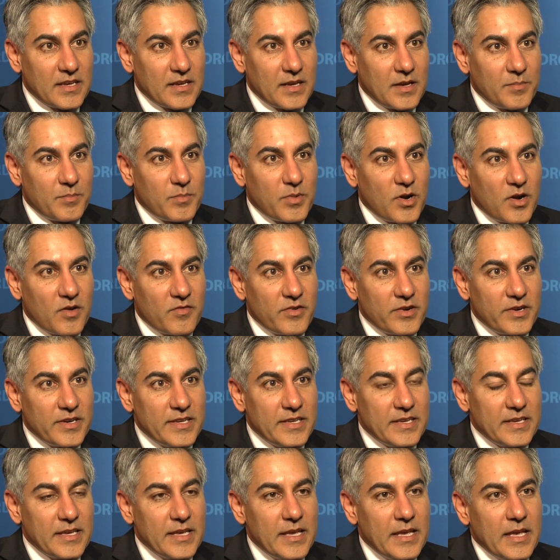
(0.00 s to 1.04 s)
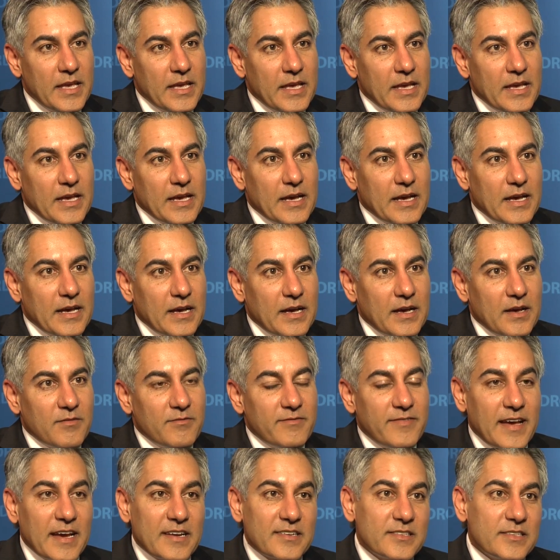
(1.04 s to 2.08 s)
uh, poverty. Uh,
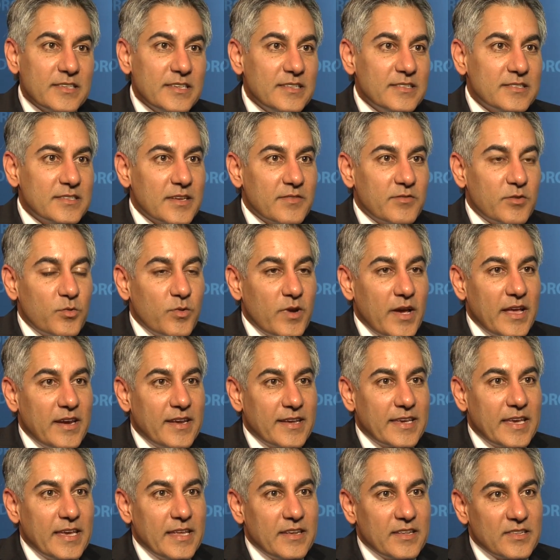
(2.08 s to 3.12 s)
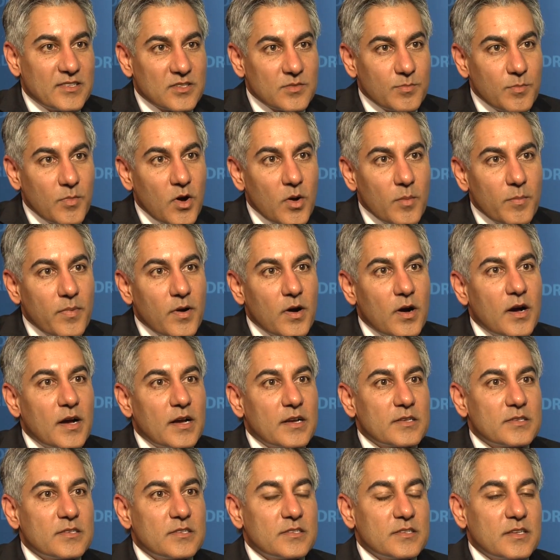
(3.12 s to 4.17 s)
vaccines have eradicated
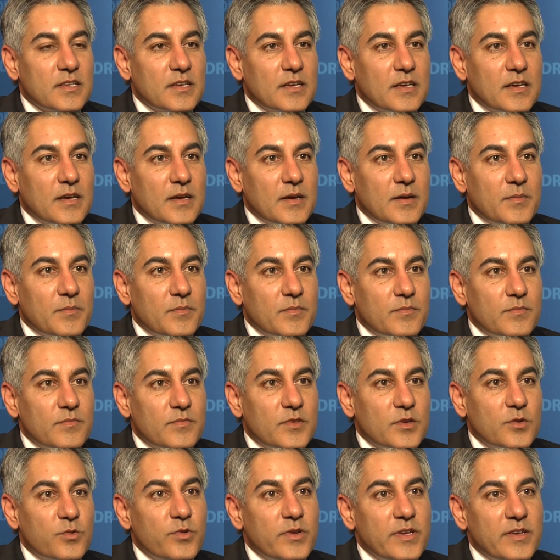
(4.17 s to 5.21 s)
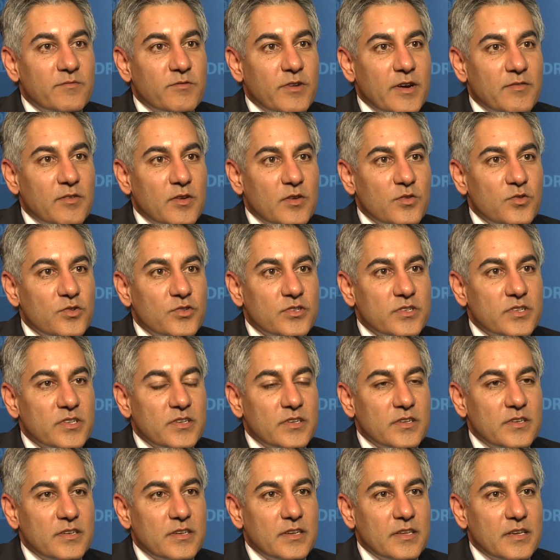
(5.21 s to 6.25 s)
smallpox, um, the Green
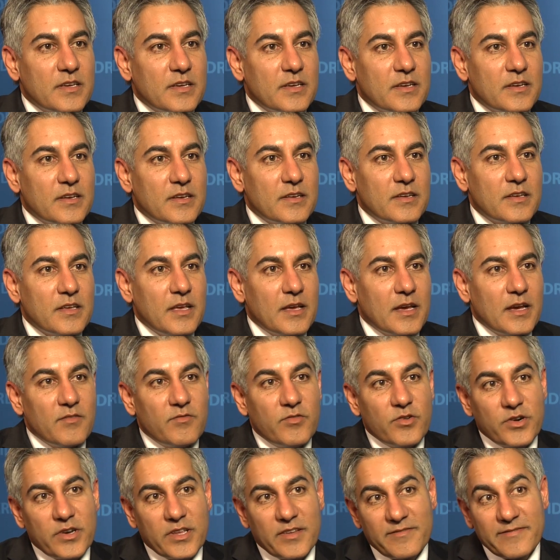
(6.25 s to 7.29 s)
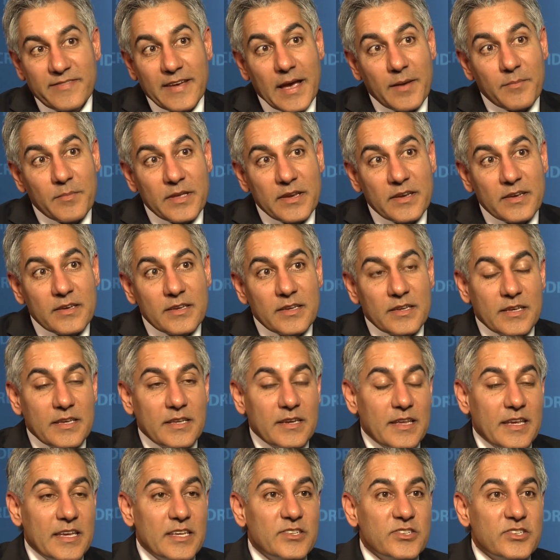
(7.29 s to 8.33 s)
Revolution uh, averted famine
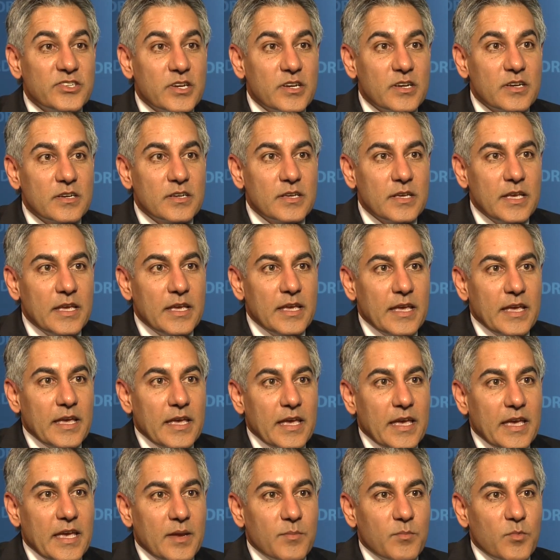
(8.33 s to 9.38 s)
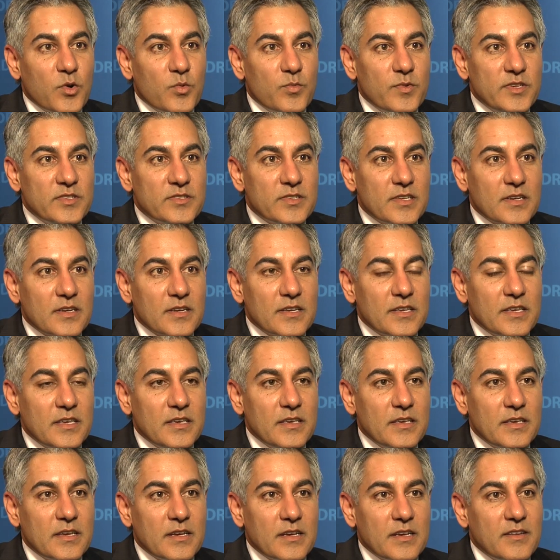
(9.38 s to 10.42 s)
in Asia, and more
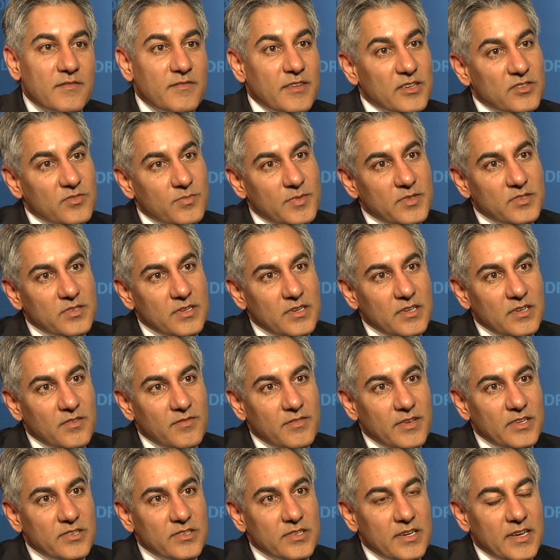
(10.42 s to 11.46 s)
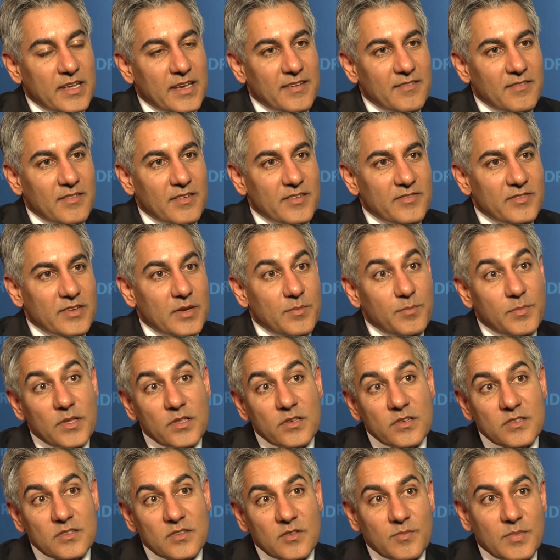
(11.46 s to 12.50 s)
recently, uh, investments in innovation have lifted
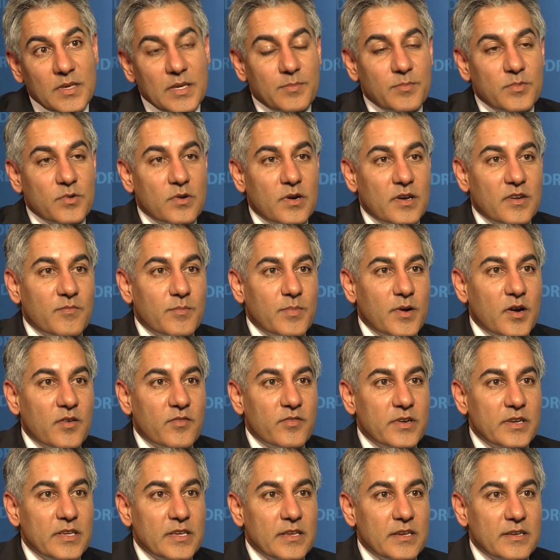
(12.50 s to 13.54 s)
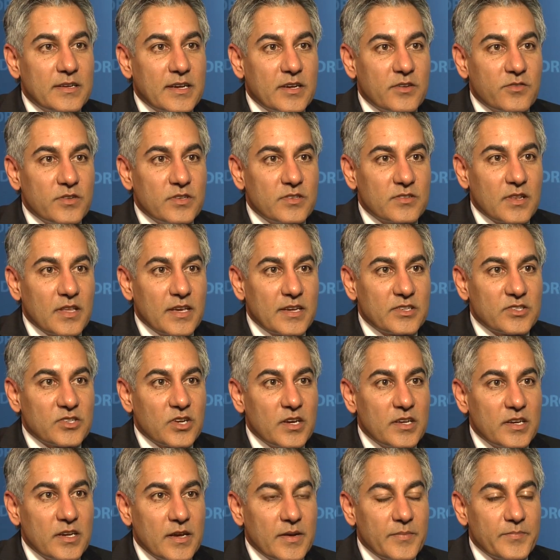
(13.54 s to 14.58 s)
millions of people out of poverty in countries like
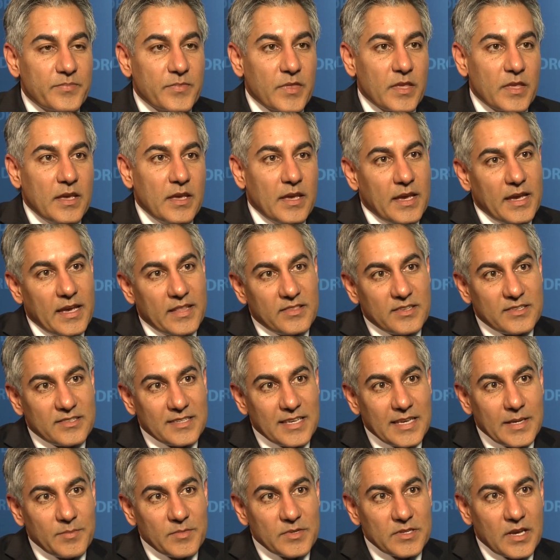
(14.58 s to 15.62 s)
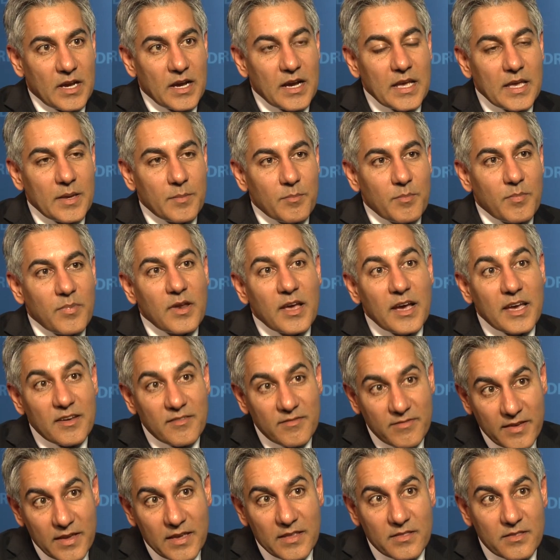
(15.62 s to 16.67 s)
China. At the same time, blind
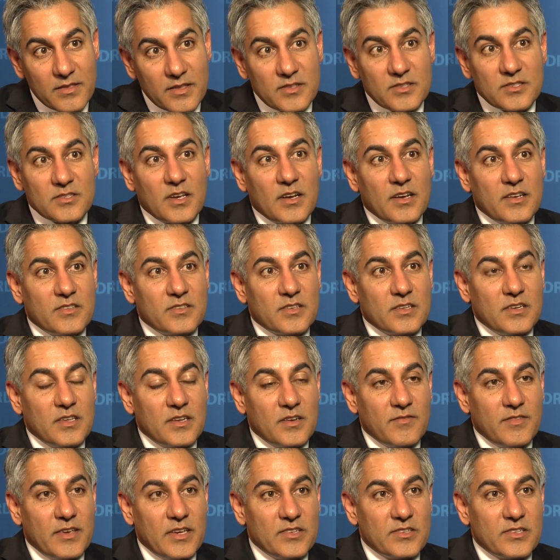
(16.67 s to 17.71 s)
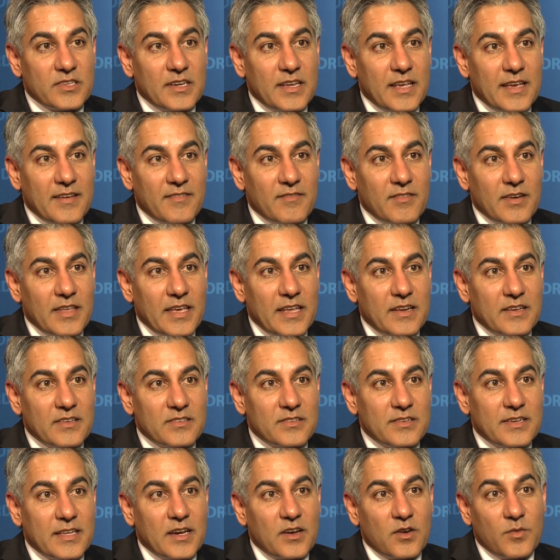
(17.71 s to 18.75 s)
faith in science and innovation have led
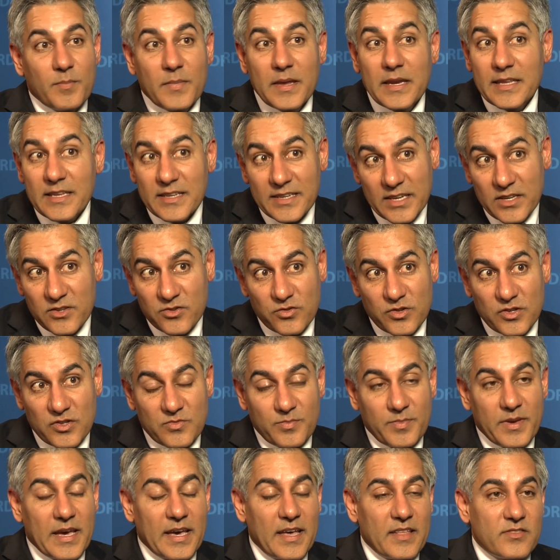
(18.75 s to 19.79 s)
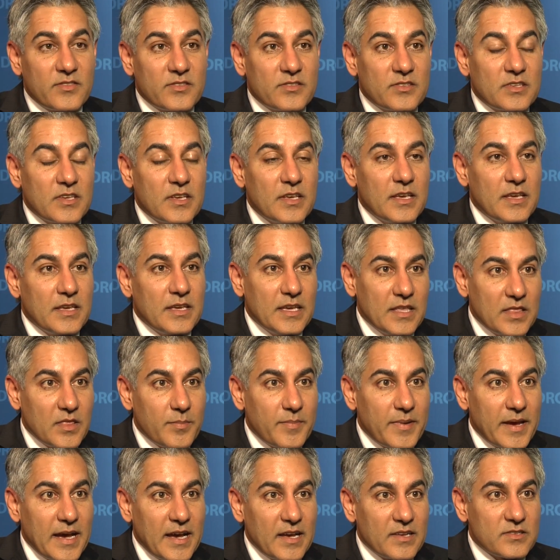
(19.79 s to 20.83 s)
us down many dangerous paths in the
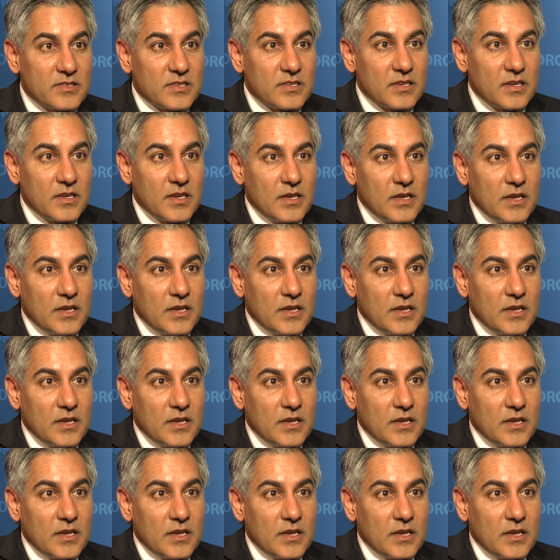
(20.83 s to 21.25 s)
past.